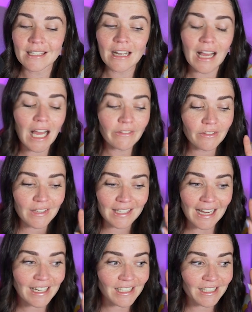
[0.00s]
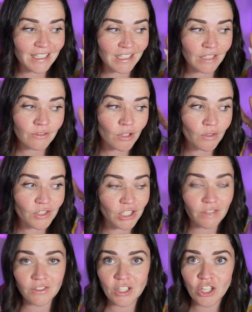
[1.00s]
And half of this actually just involves
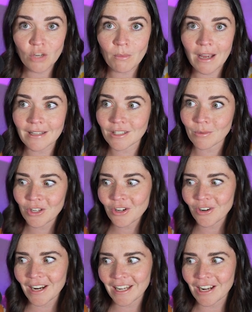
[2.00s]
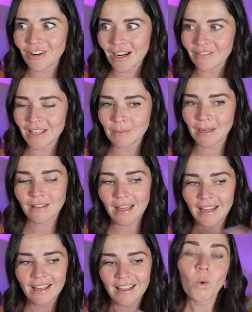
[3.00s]
shifting your mind to when you're creating a graphic, being
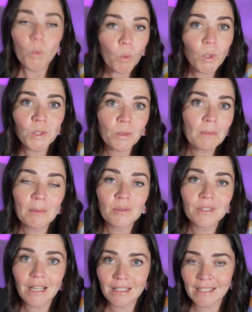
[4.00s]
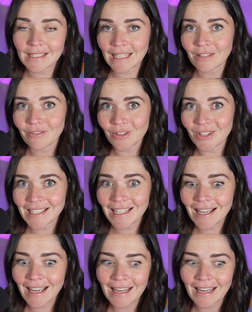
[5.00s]
like, what do I want people to understand first here?